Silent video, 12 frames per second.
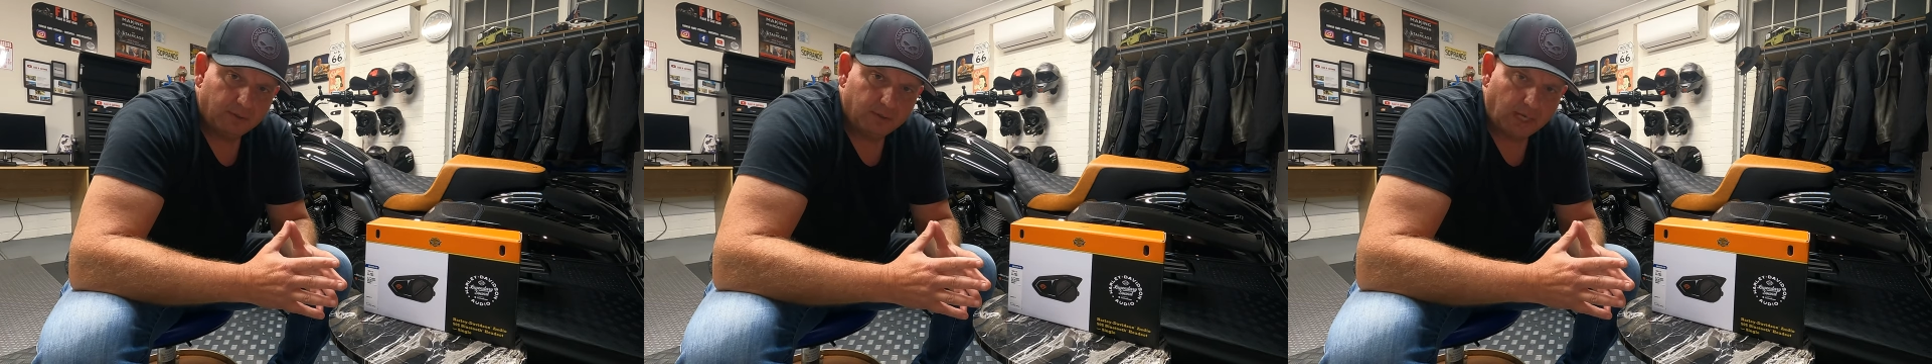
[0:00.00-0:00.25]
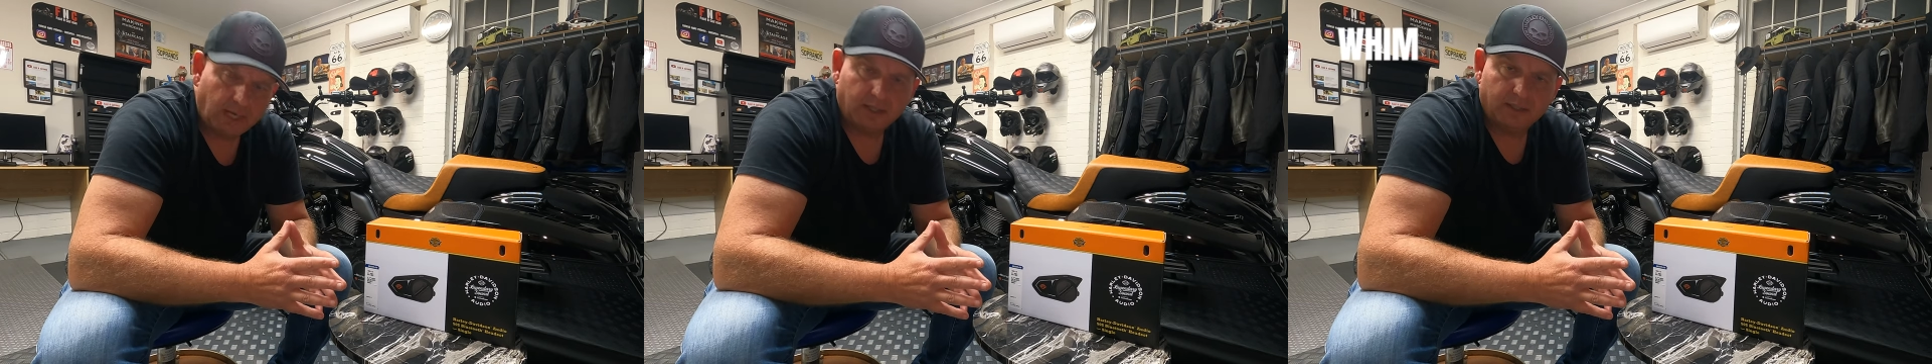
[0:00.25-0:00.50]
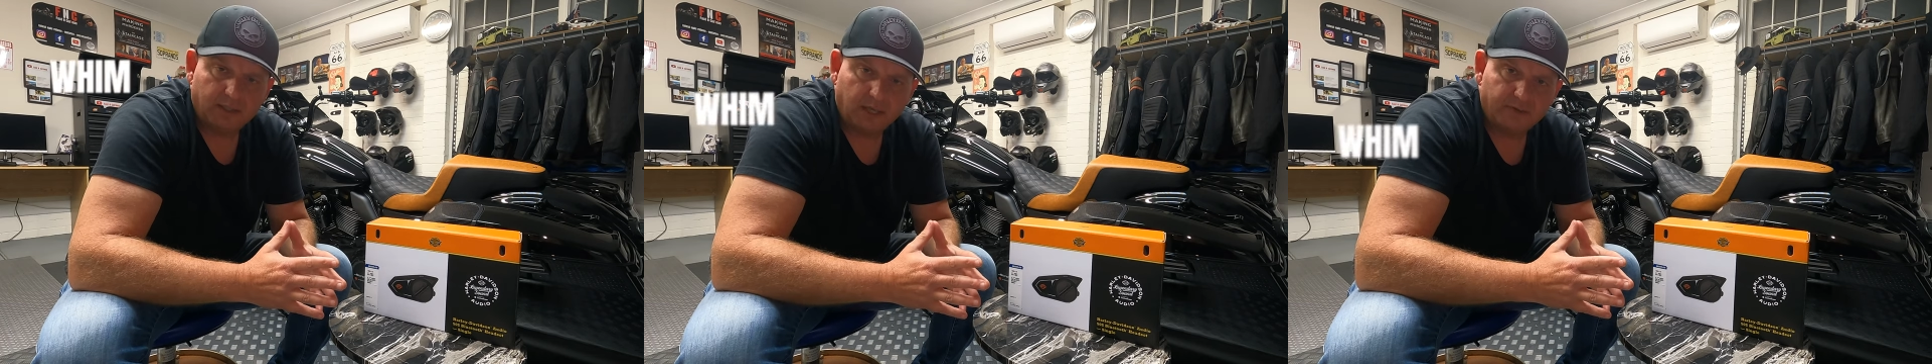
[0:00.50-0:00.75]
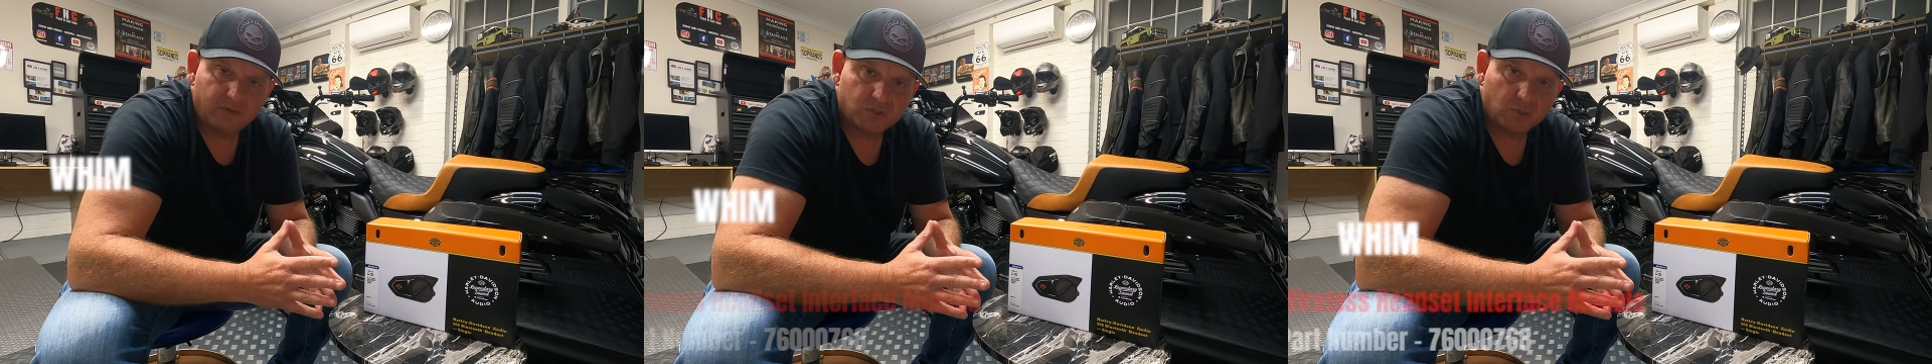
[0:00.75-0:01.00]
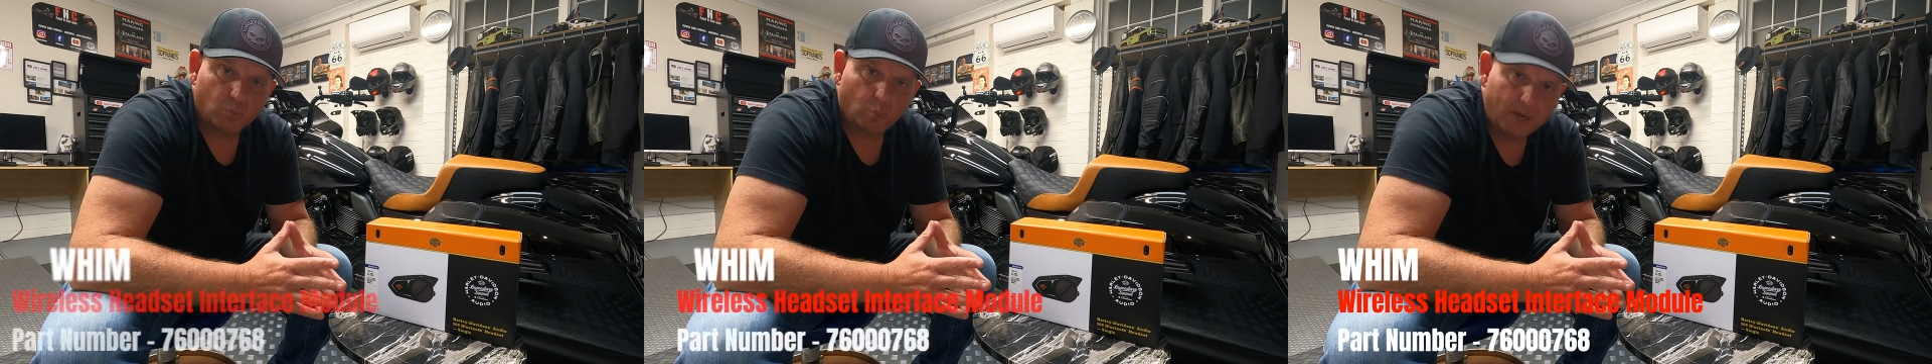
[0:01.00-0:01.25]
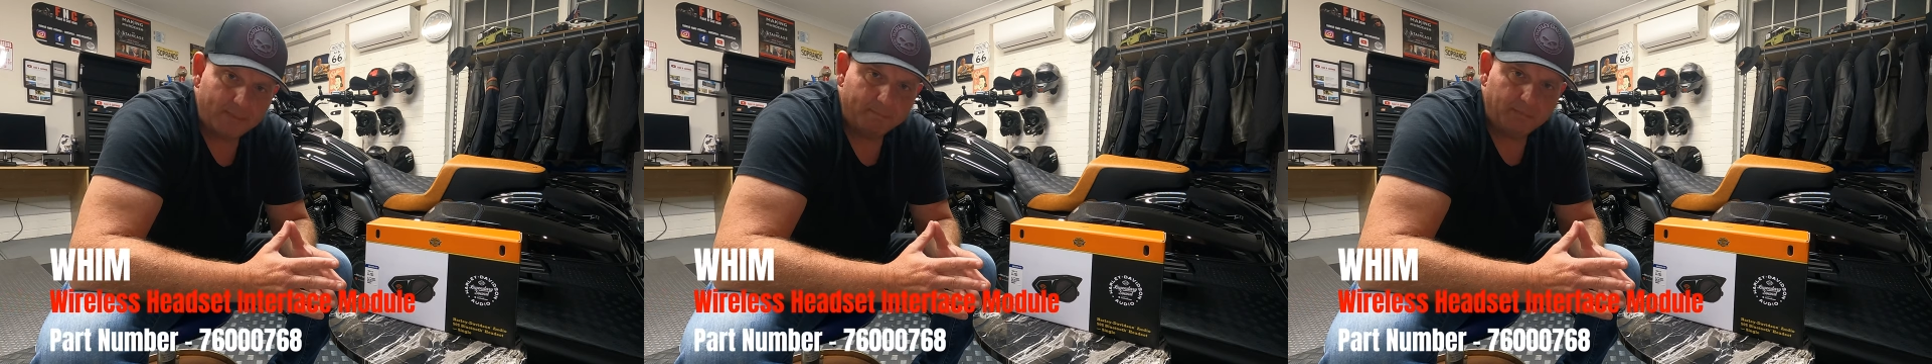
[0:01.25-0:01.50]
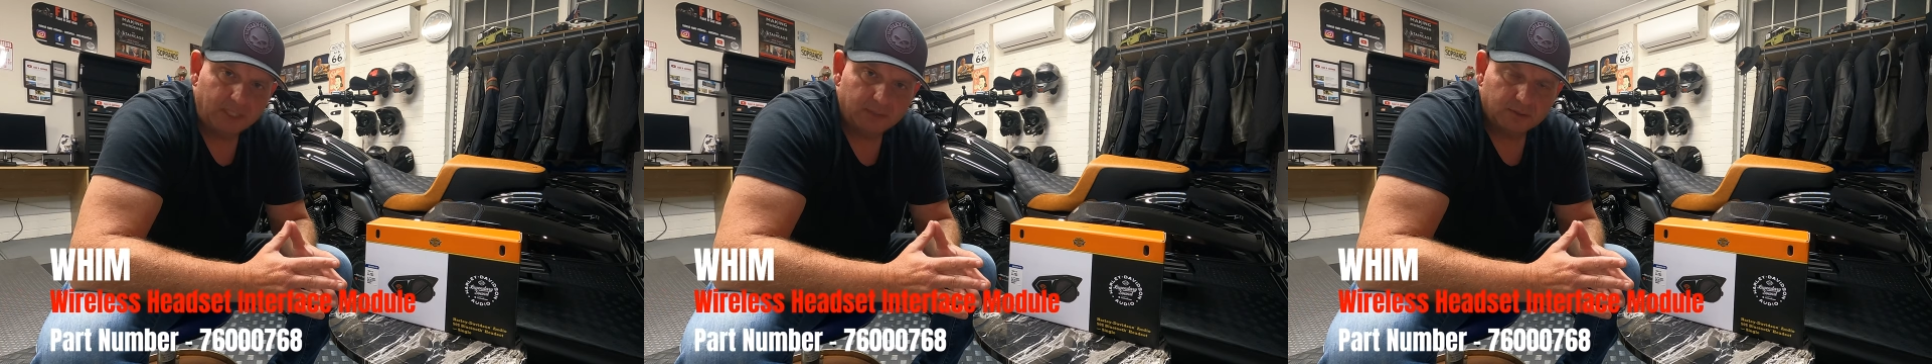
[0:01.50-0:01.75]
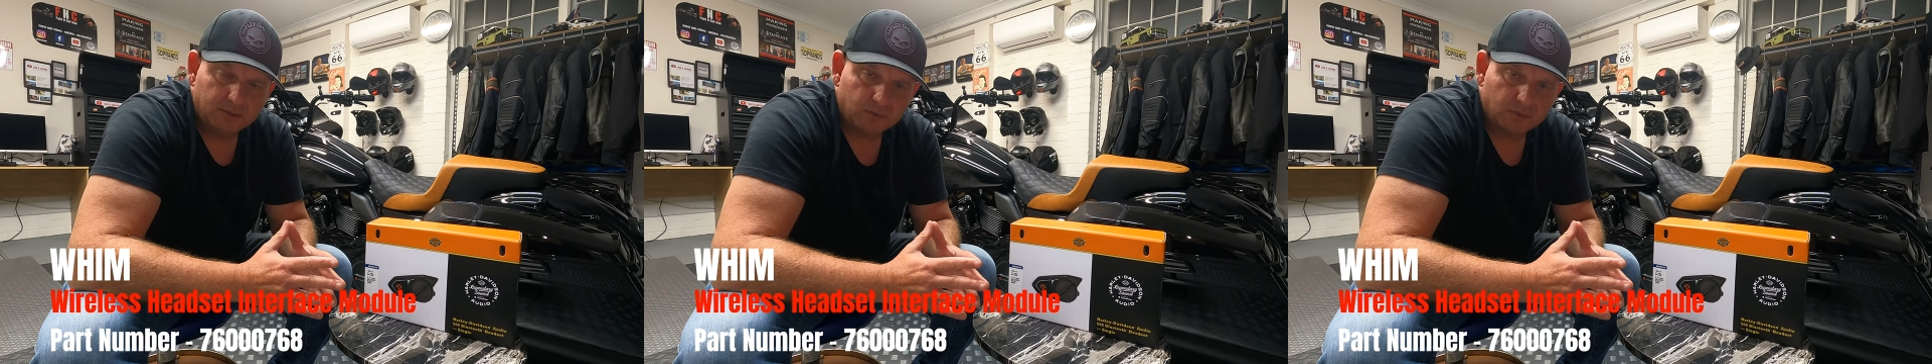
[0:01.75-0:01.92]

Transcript: Harley-Davidson WIM,